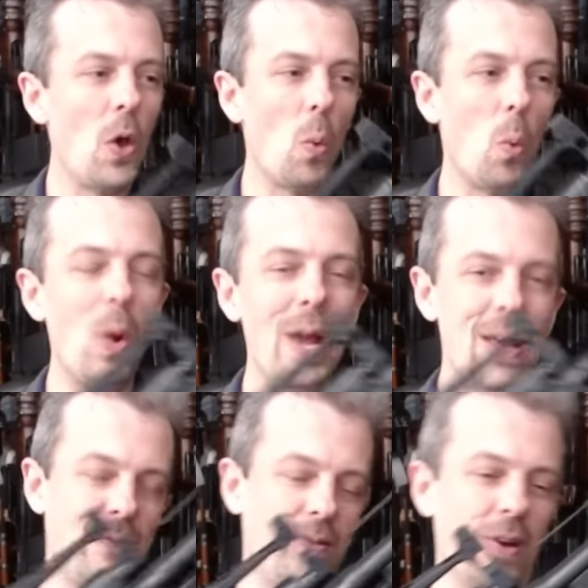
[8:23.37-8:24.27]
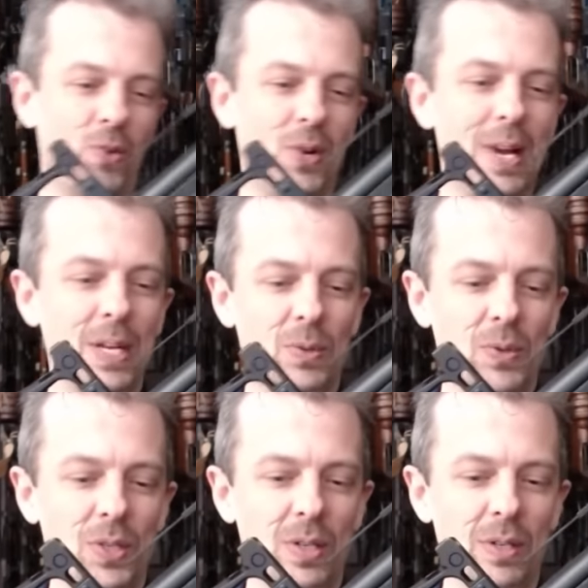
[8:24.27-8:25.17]
with a grenade
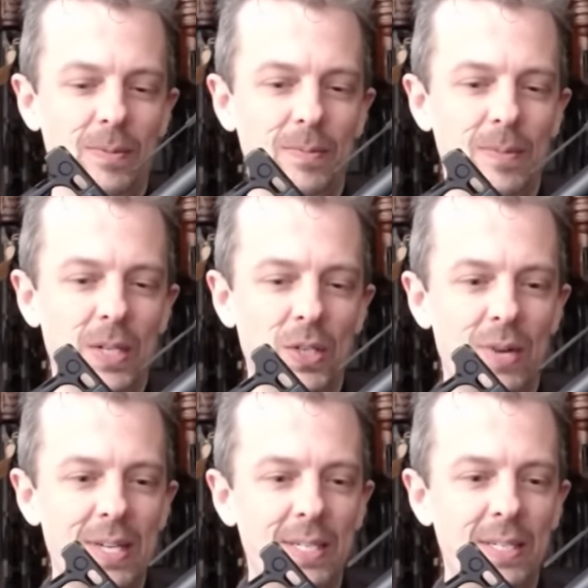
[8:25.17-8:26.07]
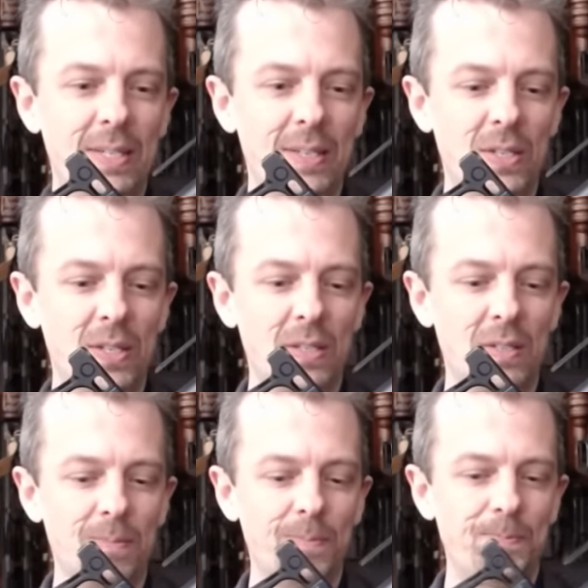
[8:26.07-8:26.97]
launcher integrated into the
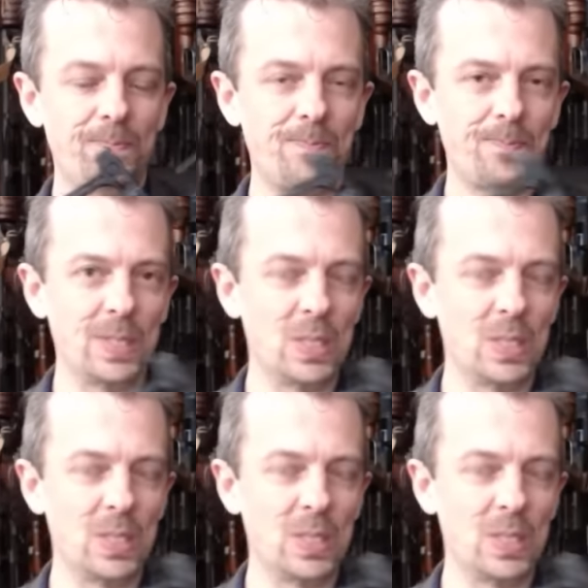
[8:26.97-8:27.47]
system as